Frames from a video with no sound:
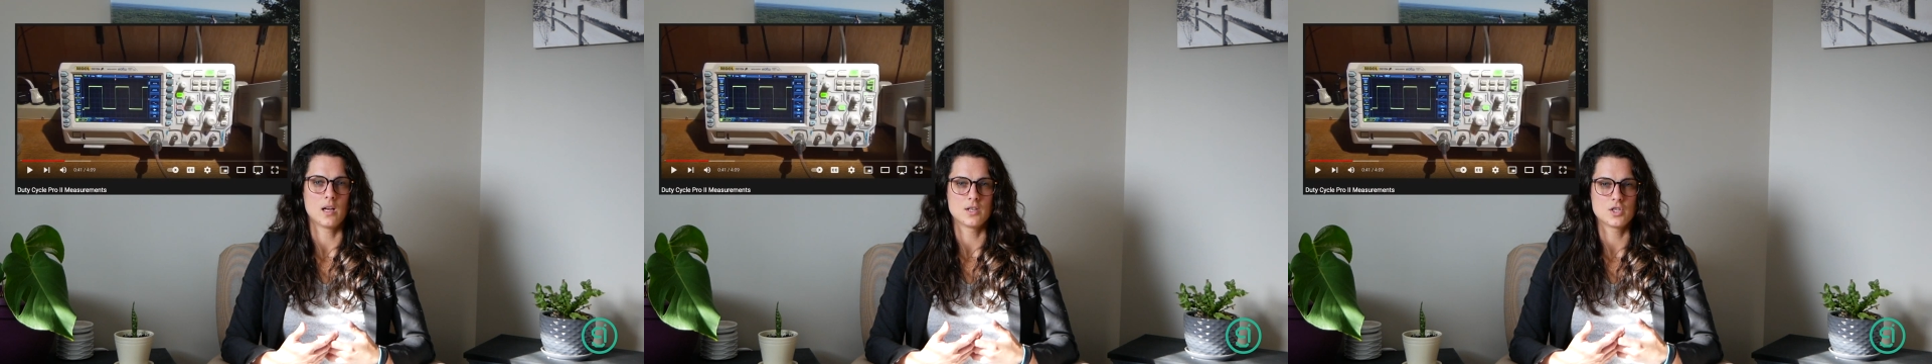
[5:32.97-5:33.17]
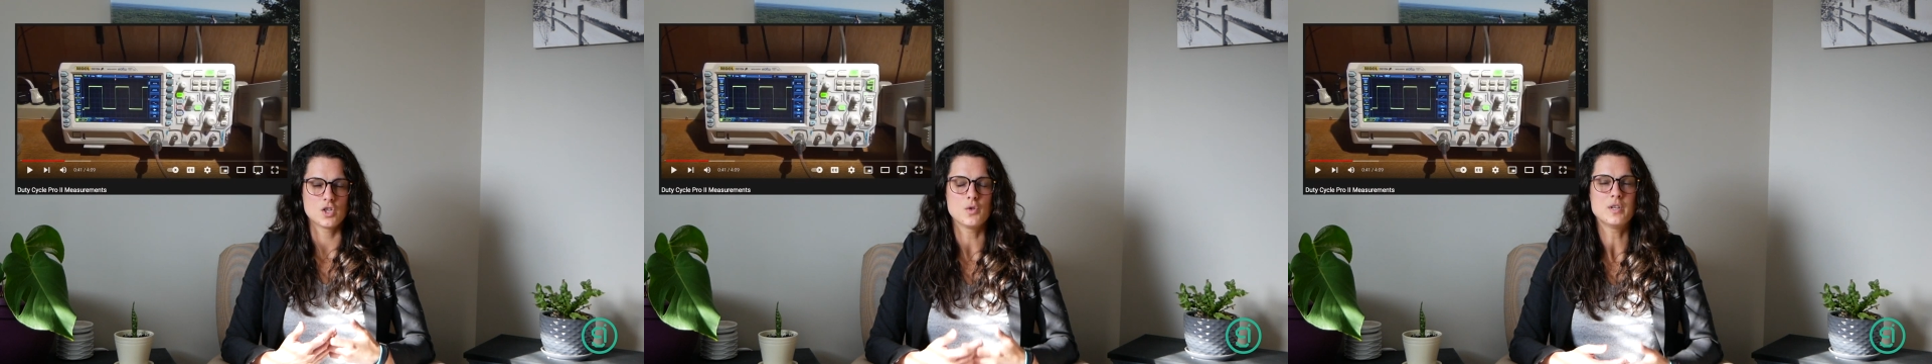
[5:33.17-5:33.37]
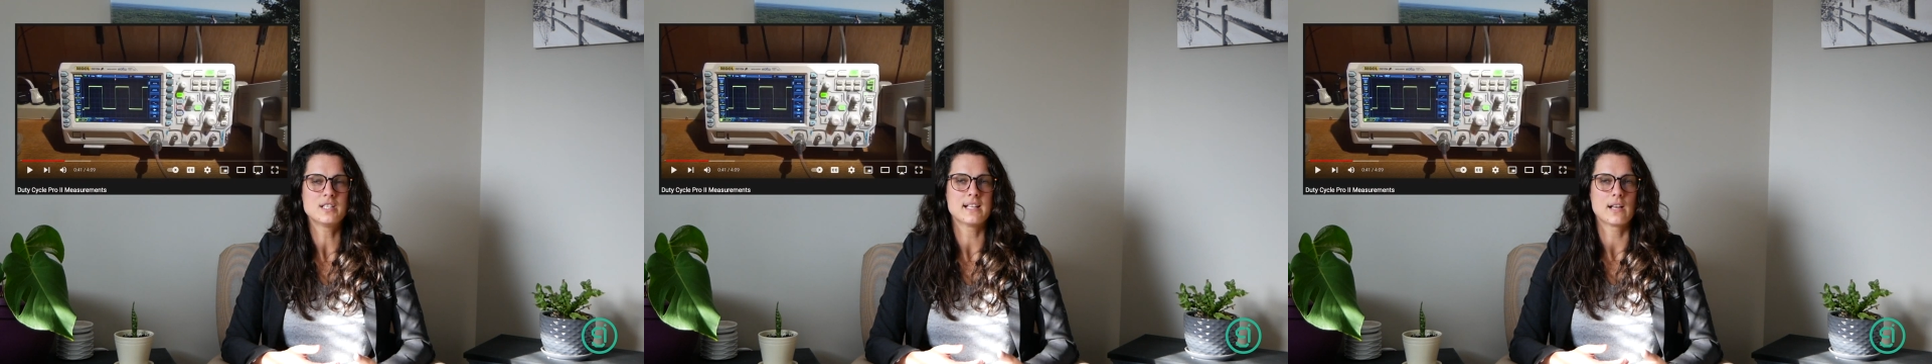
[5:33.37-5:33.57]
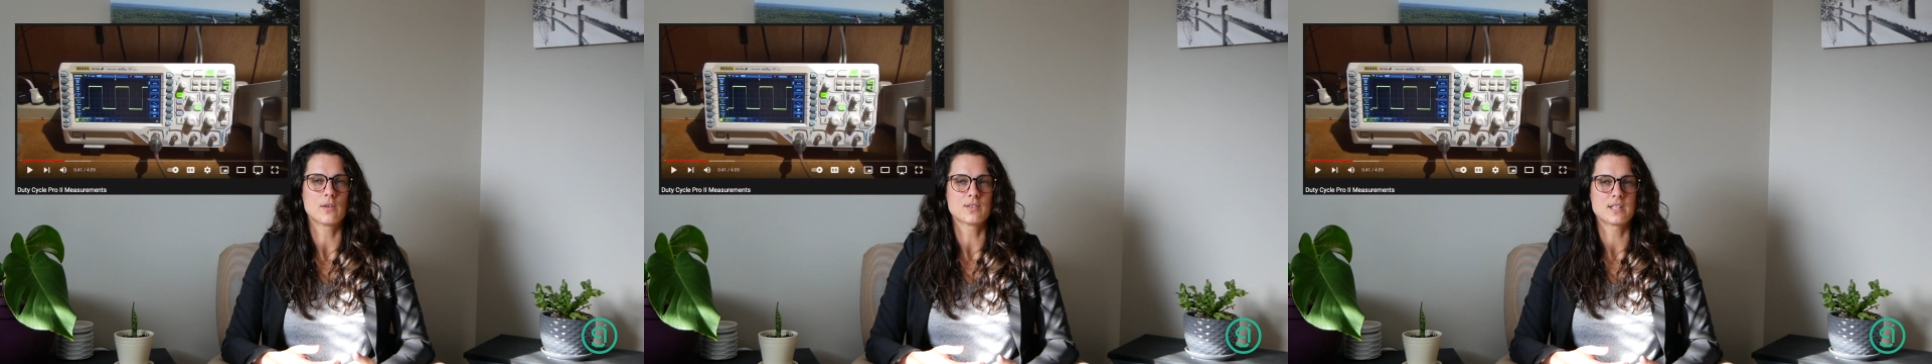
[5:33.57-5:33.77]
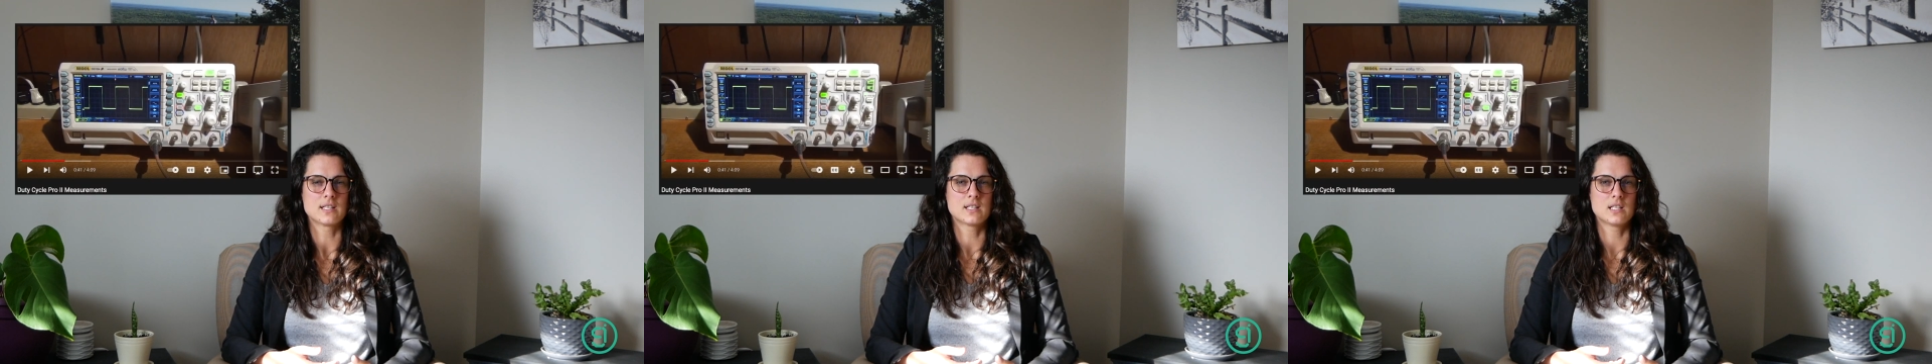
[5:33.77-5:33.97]
duty
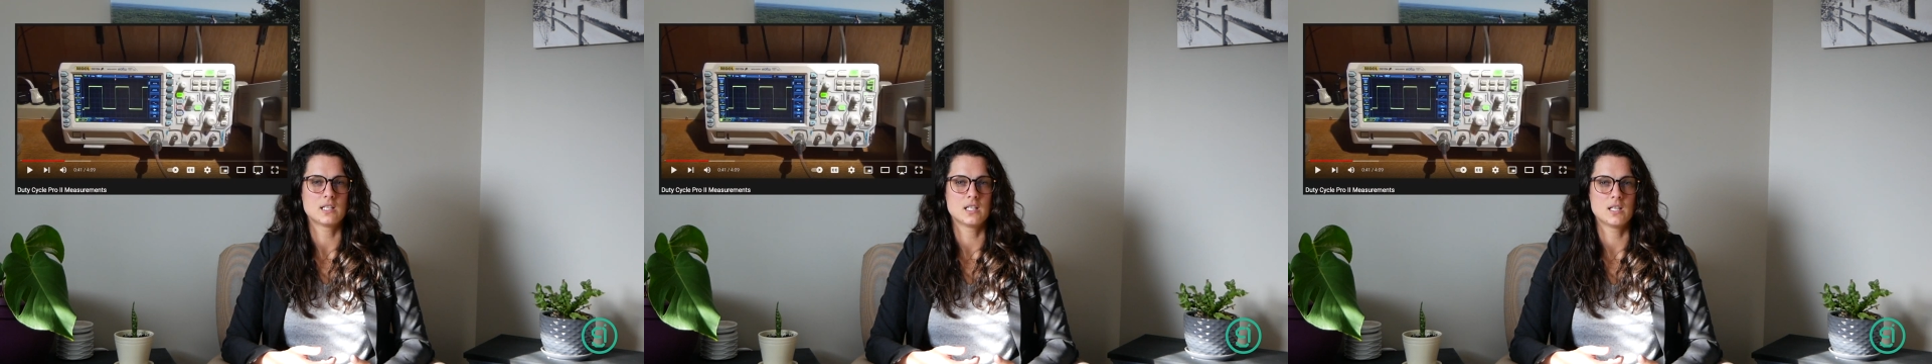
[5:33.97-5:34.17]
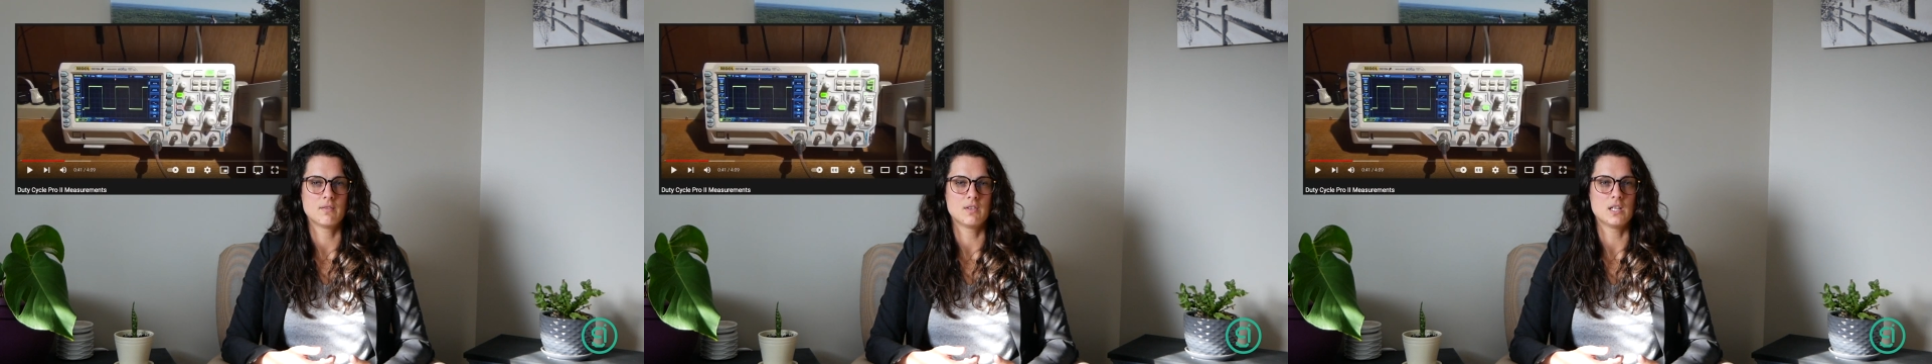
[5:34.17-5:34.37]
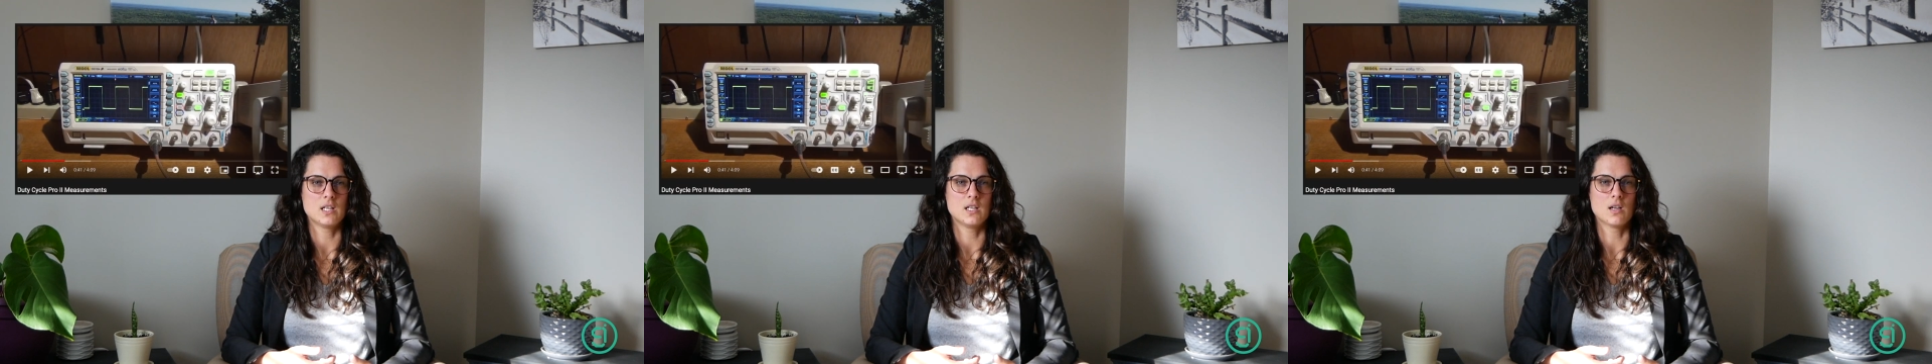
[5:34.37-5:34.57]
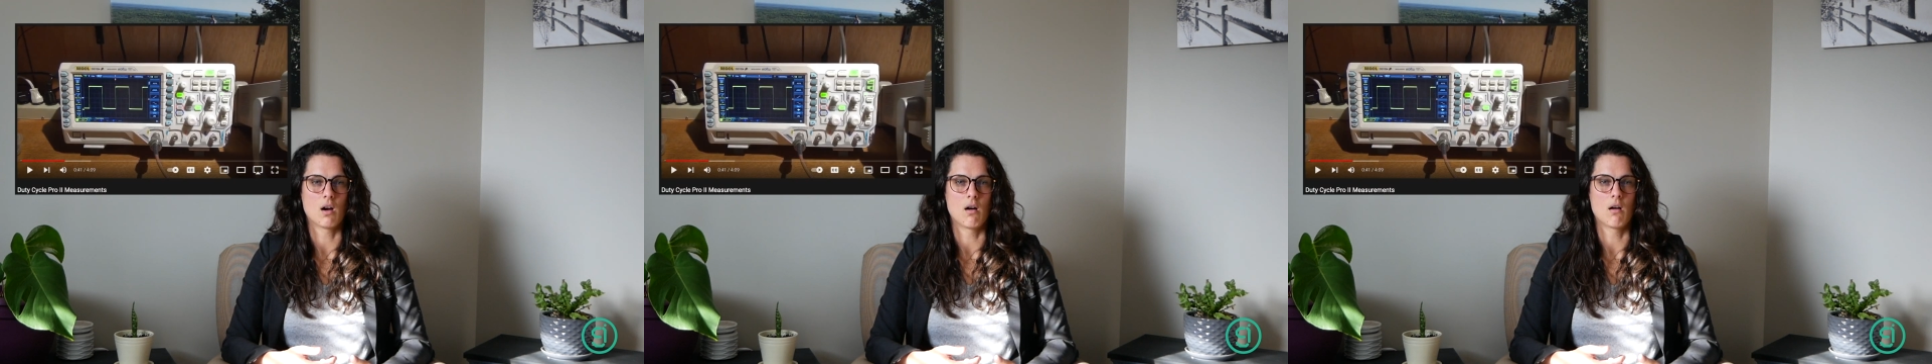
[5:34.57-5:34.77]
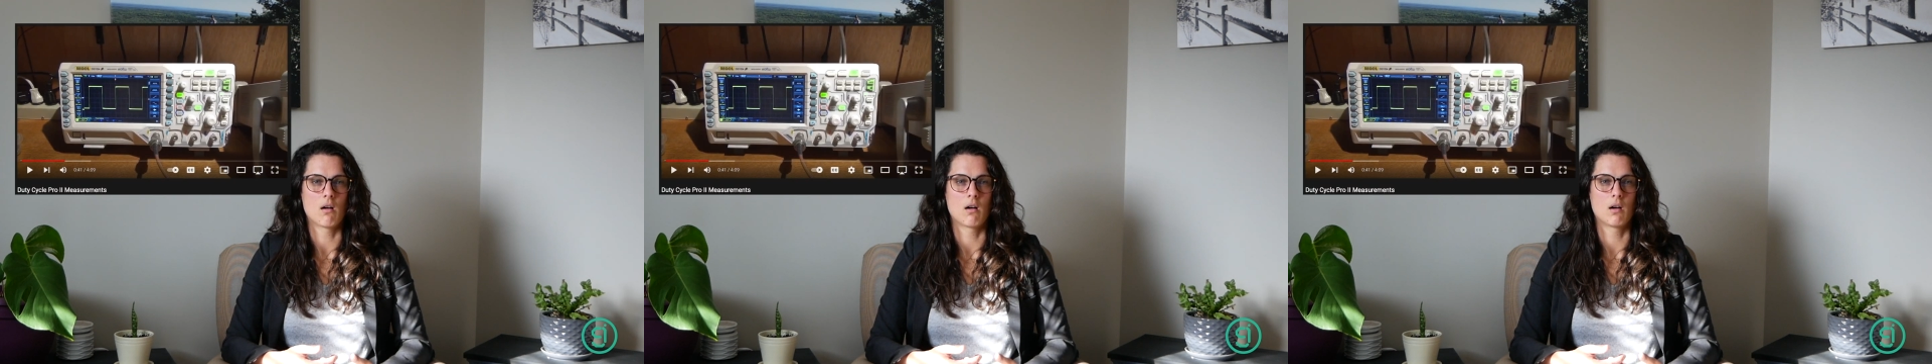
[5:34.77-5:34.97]
cycle sensitivity
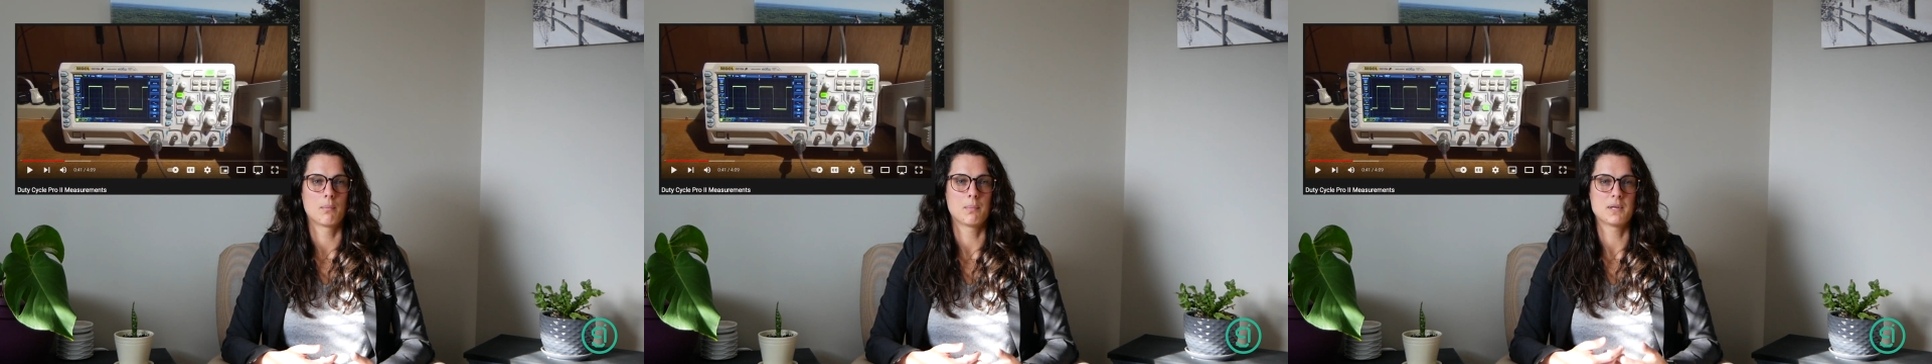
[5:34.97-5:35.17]
are